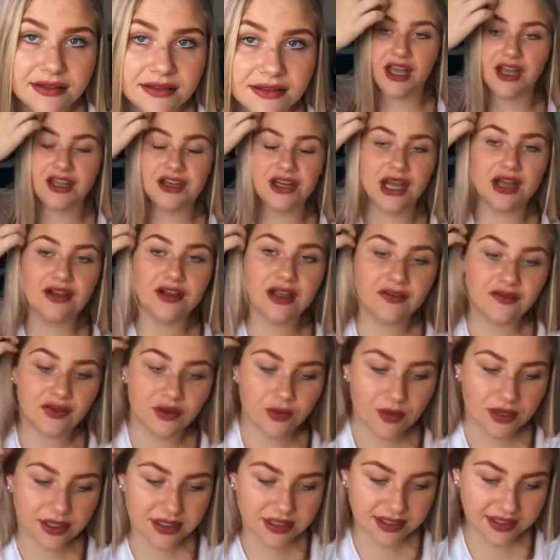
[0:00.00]
I know
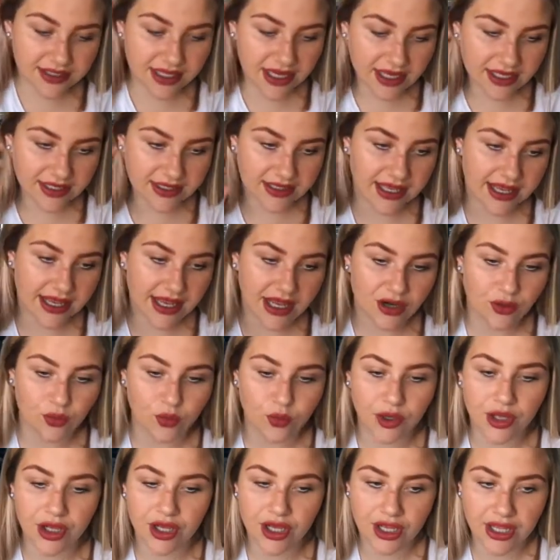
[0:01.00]
everyone says they can
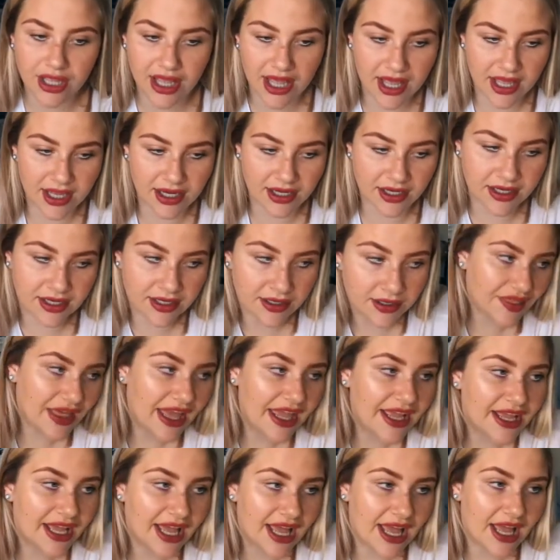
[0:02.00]
work and
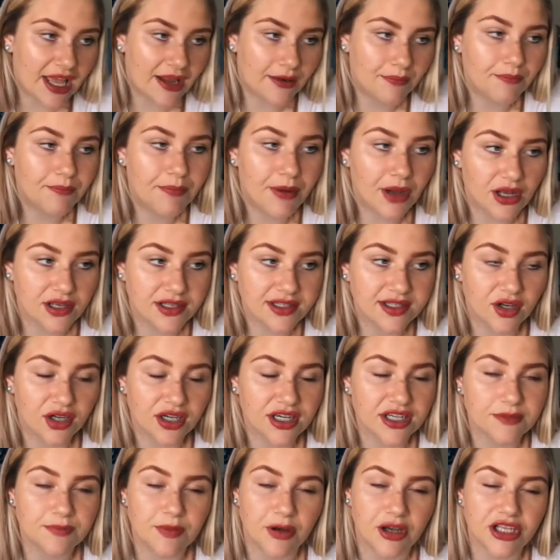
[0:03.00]
they can box
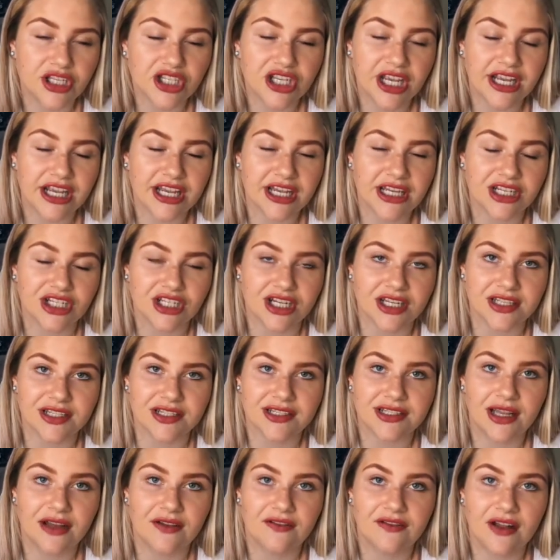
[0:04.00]
office by Checkers and
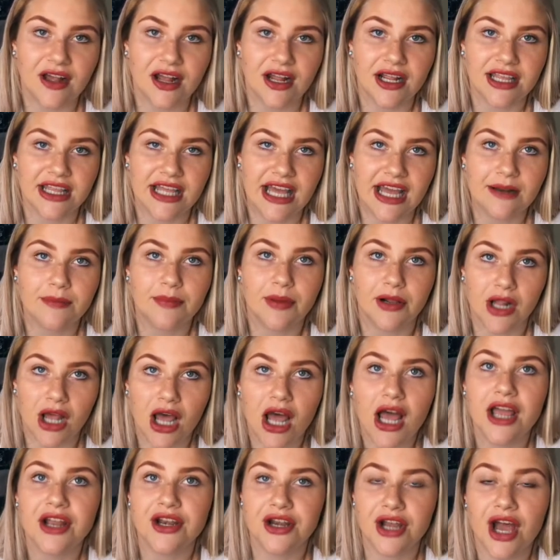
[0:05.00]
stuff like that, but
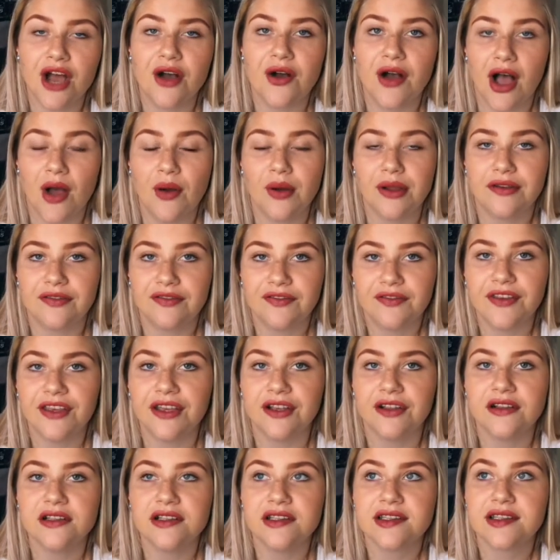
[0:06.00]
I know how it
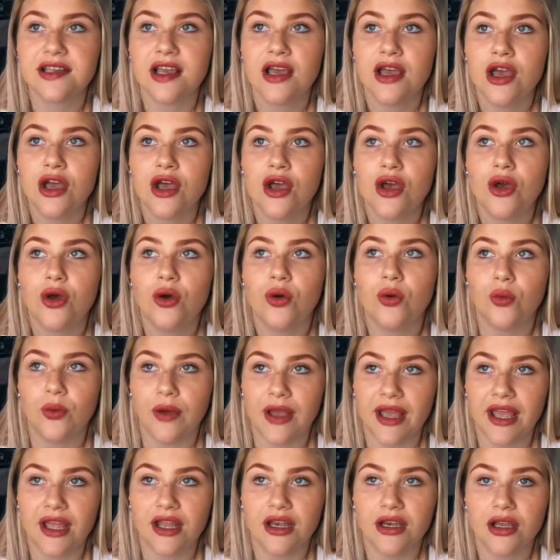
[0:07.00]
feels
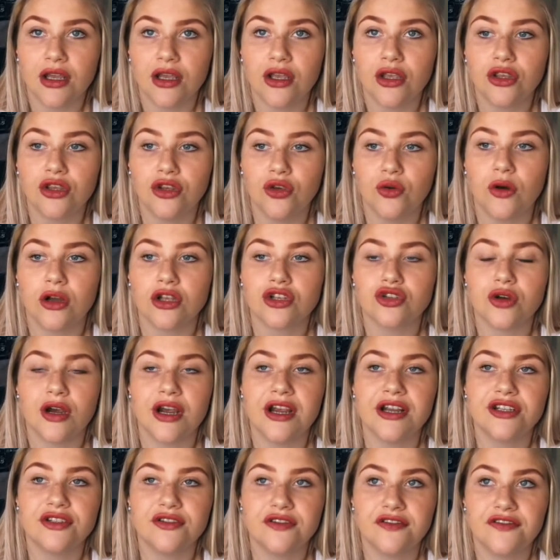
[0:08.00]
when you are
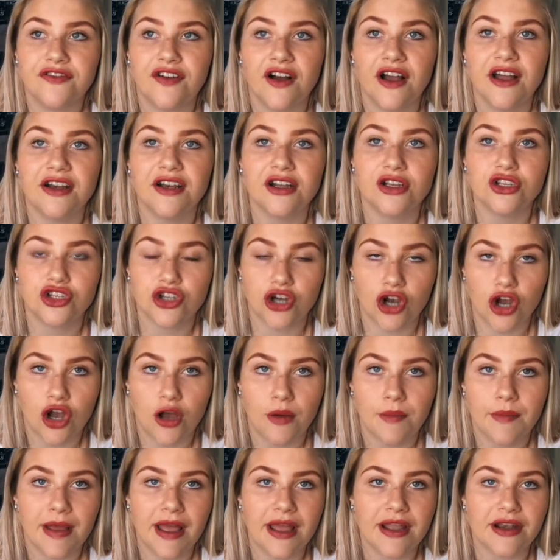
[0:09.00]
trying to find a
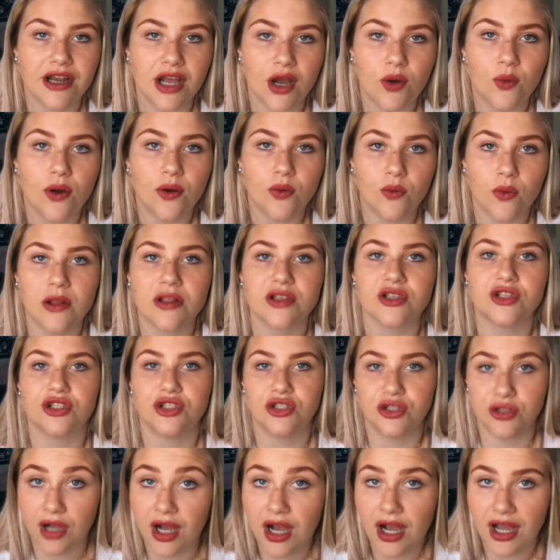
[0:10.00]
job and no one wants
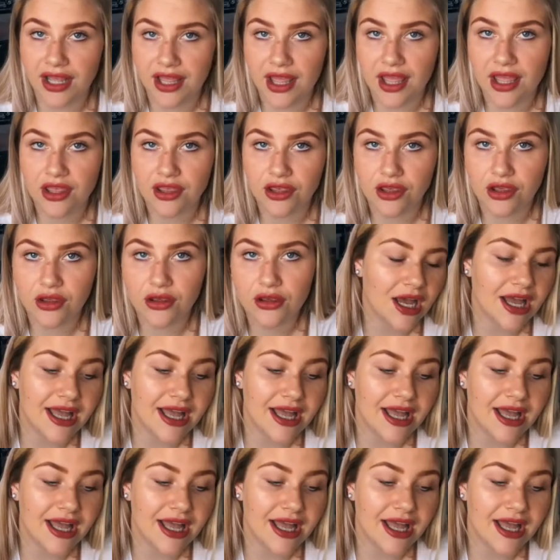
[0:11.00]
to hire you.